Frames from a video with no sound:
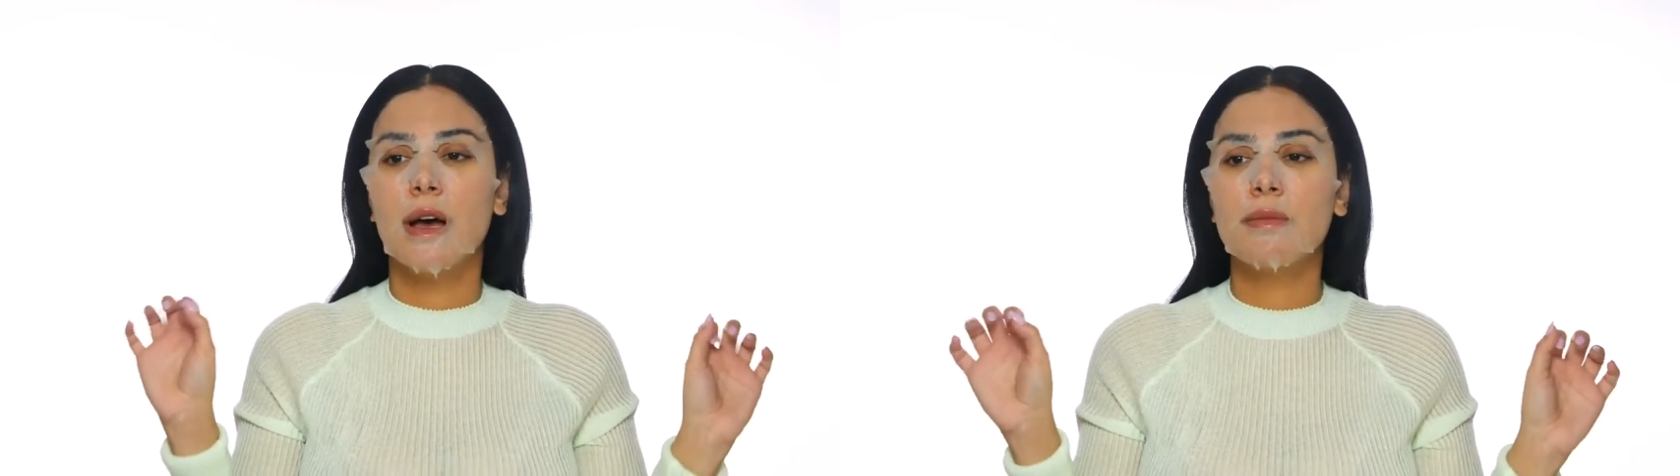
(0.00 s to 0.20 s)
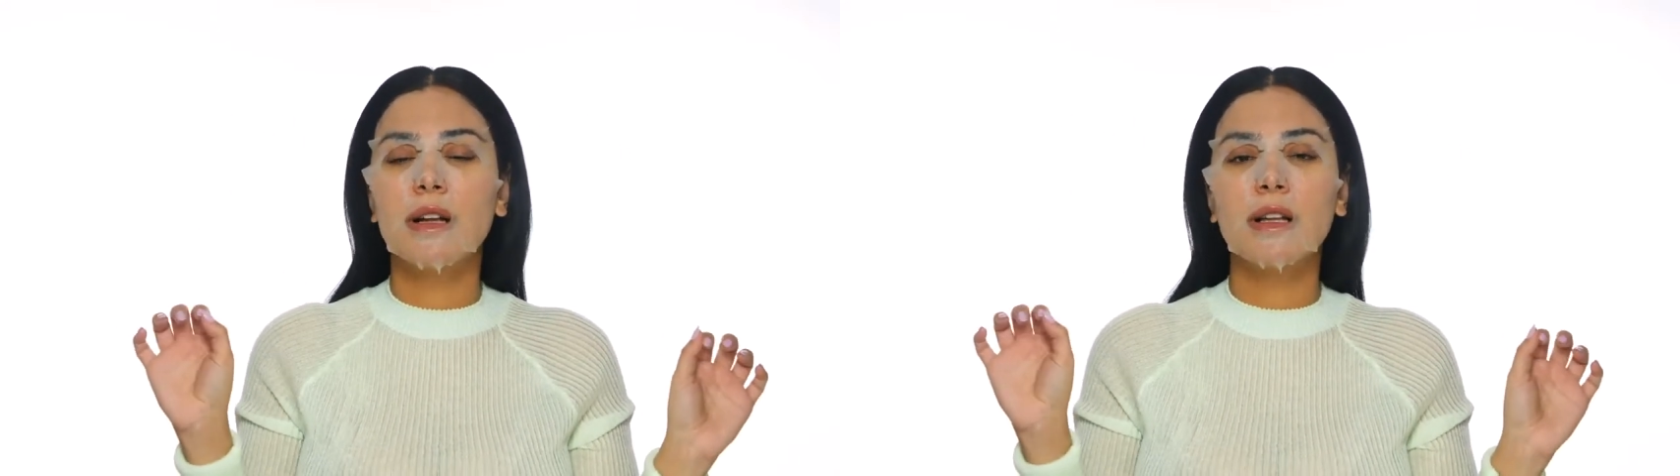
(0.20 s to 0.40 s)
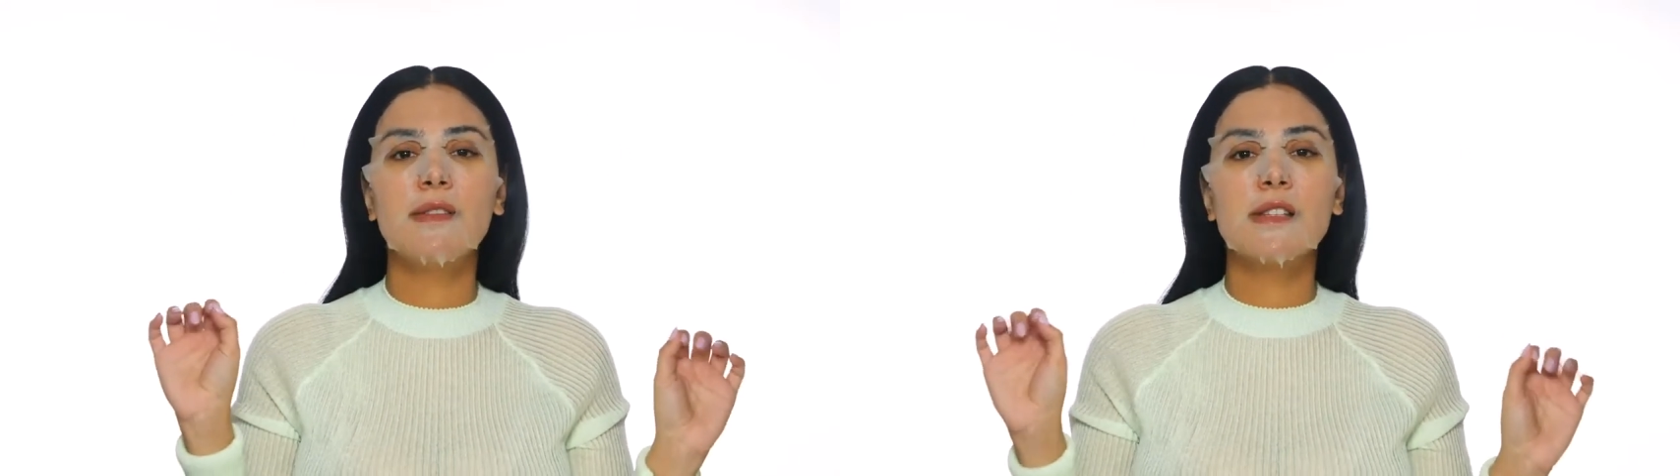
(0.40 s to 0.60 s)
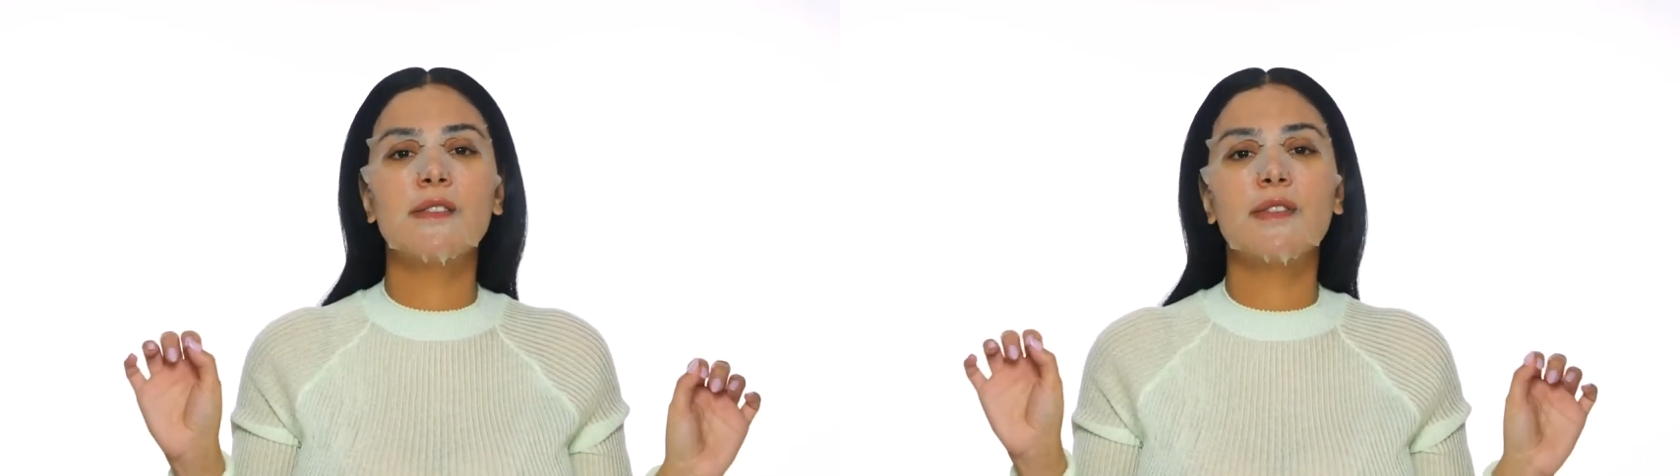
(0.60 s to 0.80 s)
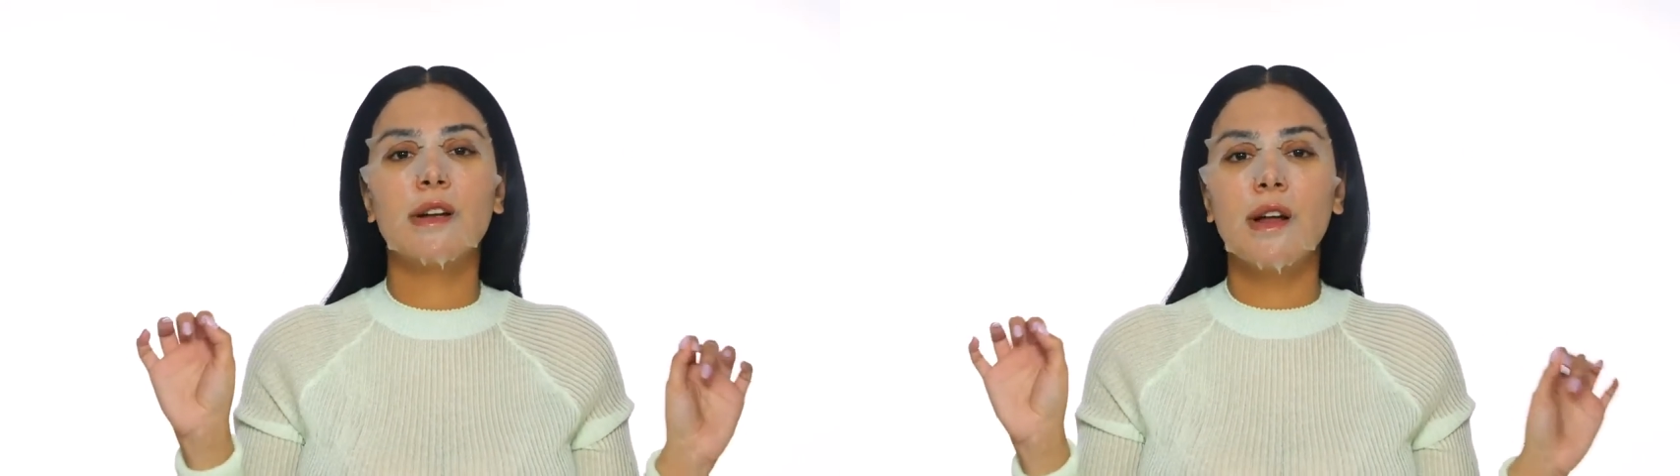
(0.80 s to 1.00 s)
I'm gonna leave this
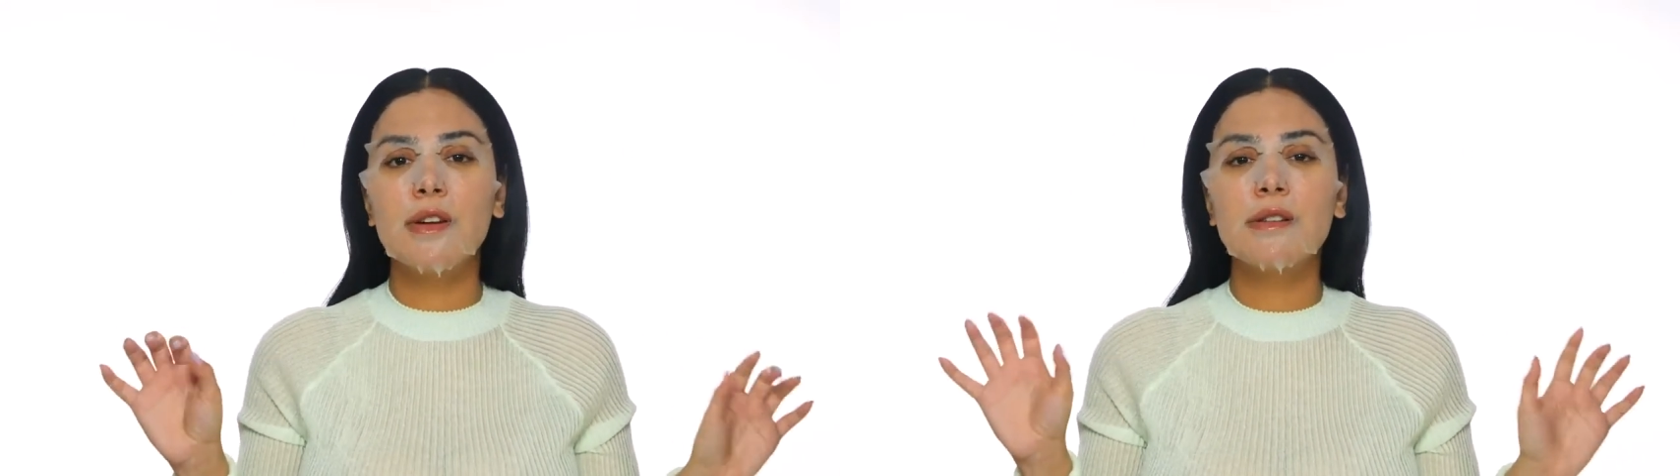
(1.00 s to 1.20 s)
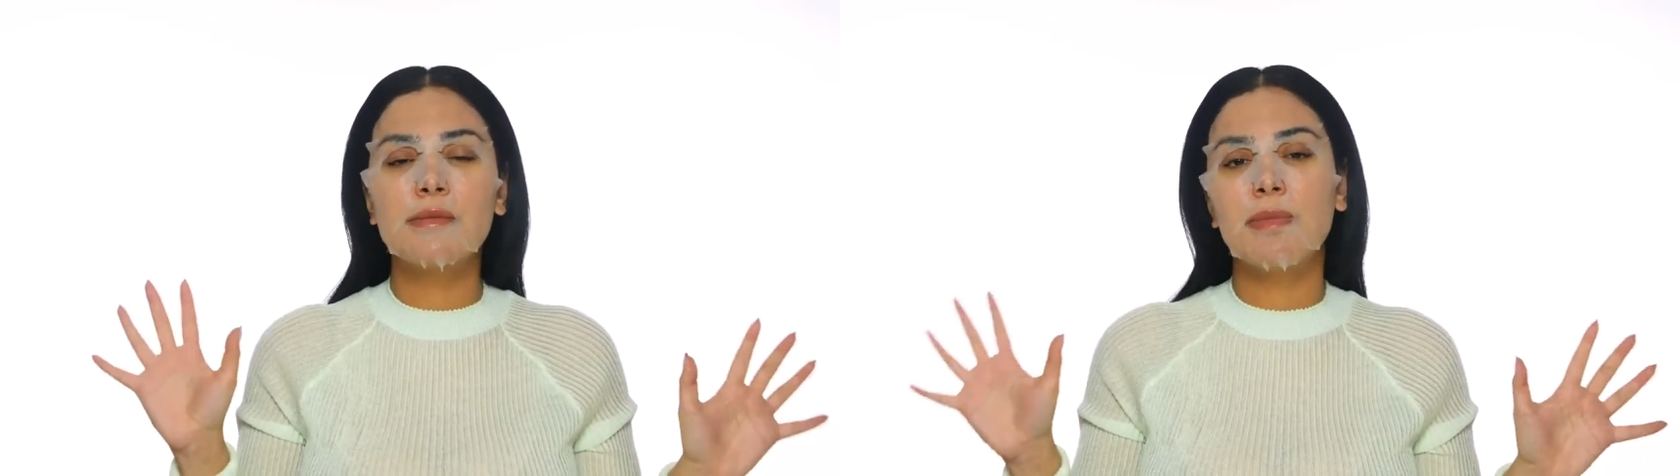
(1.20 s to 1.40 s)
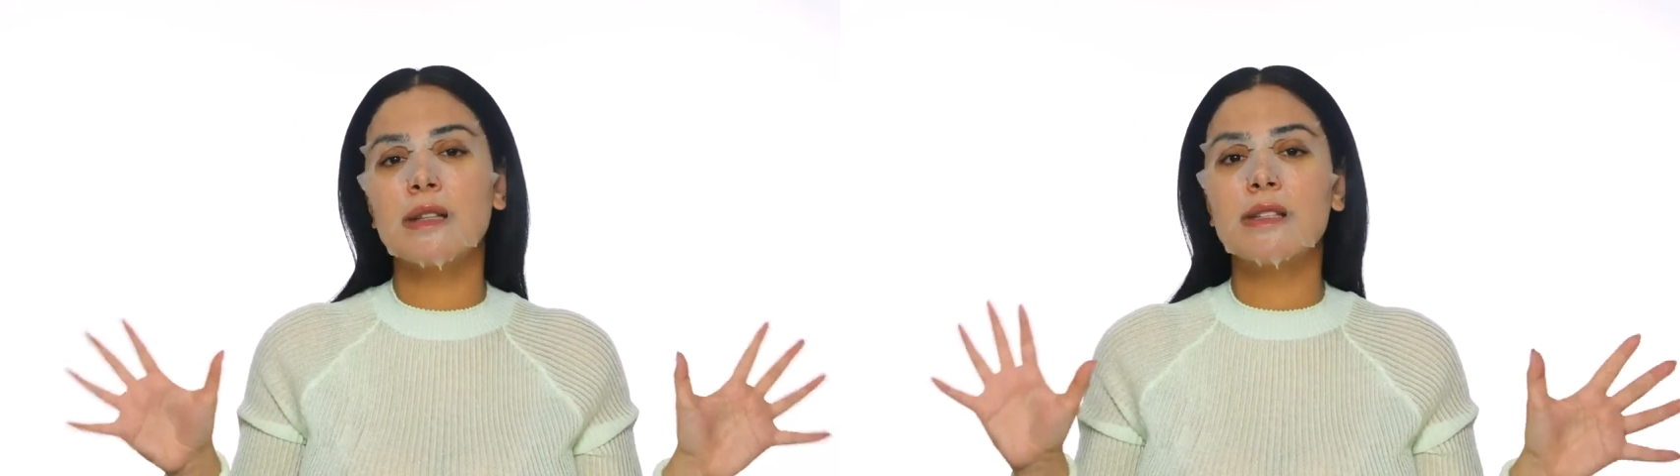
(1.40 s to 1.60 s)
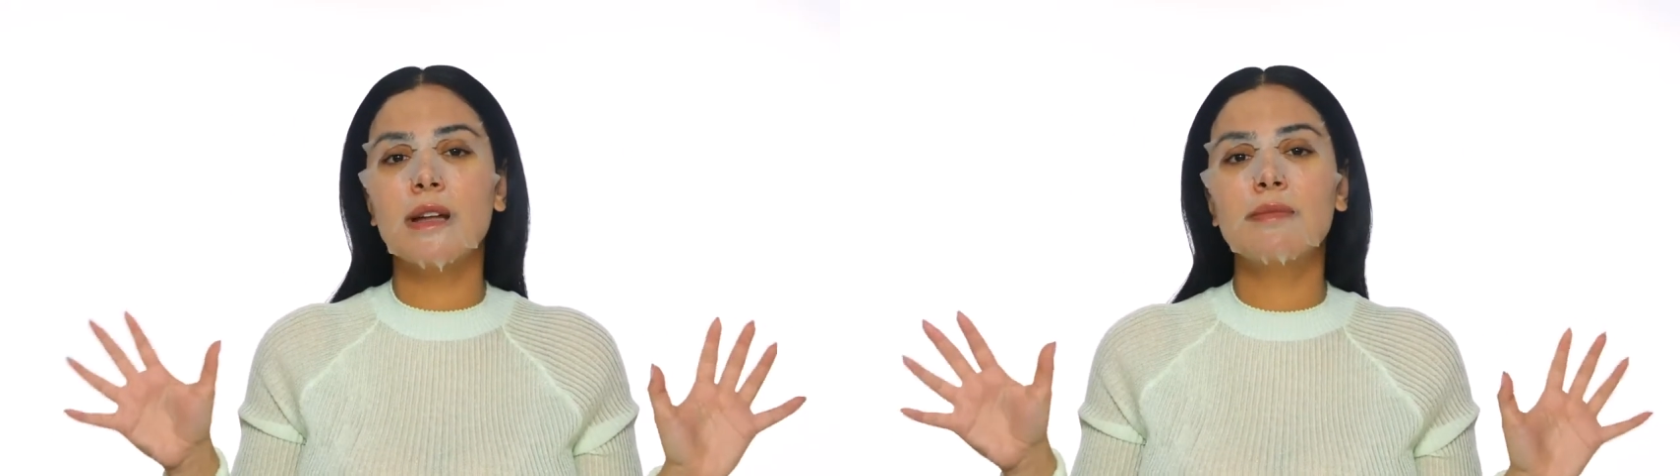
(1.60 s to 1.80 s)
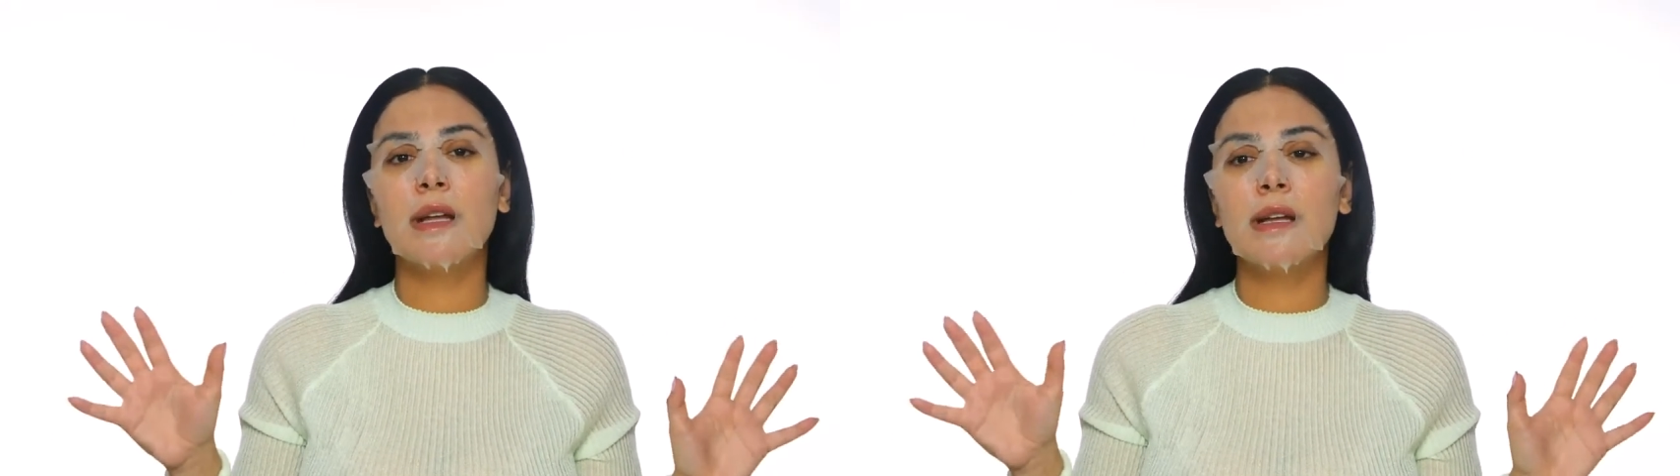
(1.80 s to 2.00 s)
in for another about
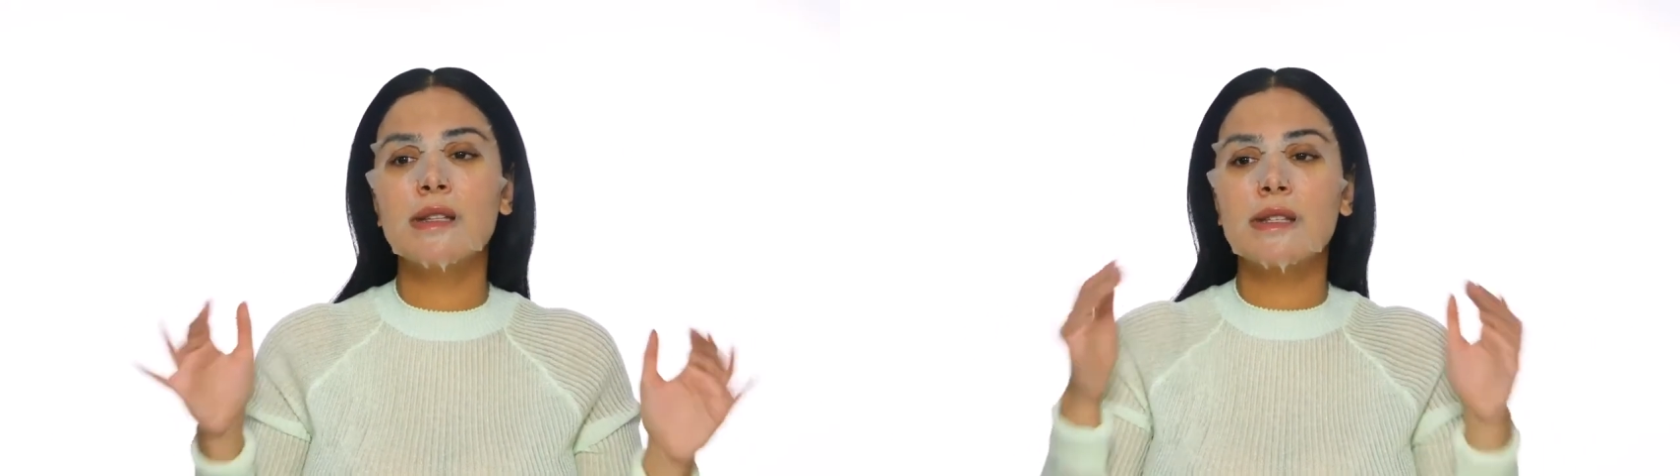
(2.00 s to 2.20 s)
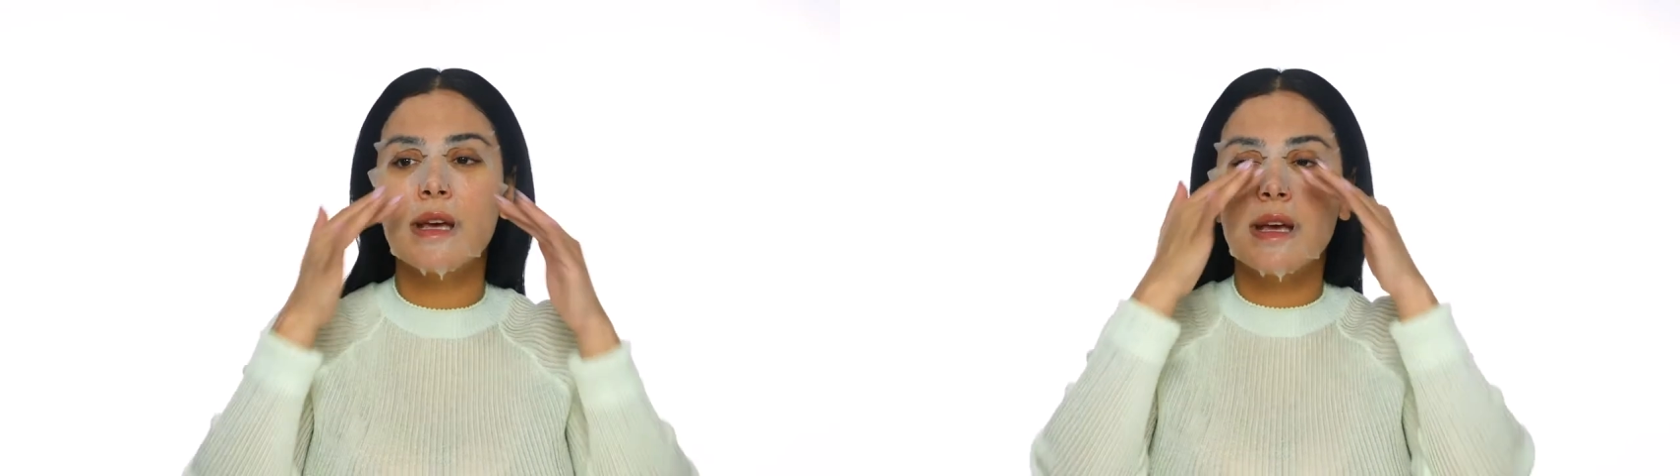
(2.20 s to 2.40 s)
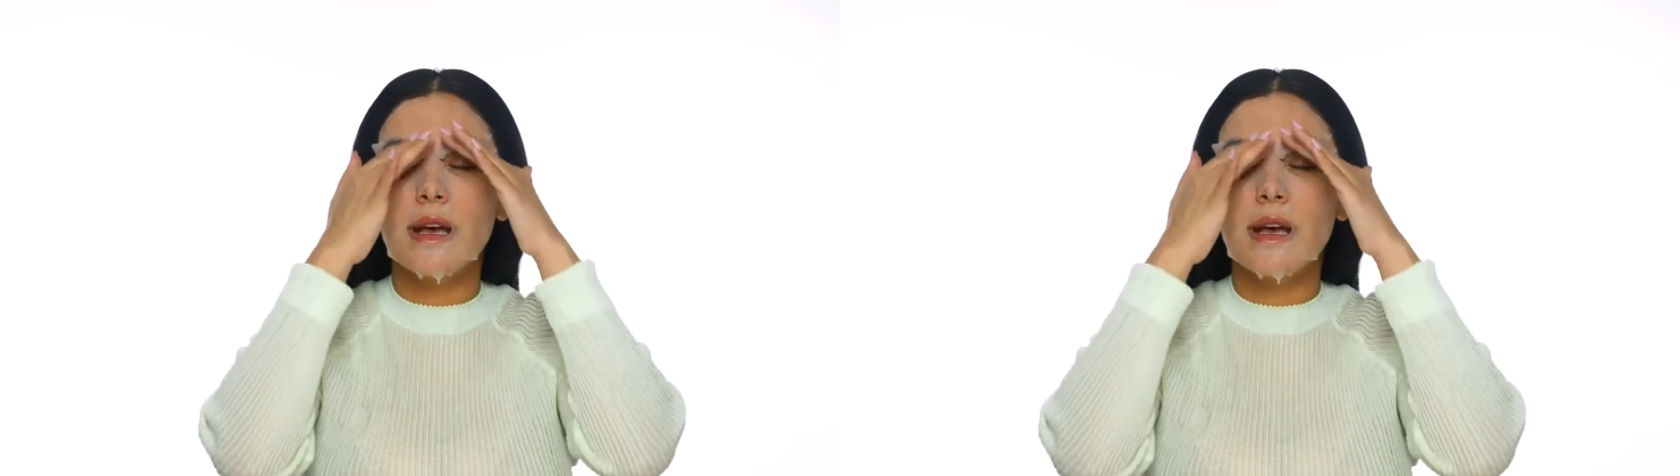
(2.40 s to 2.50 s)
10 minutes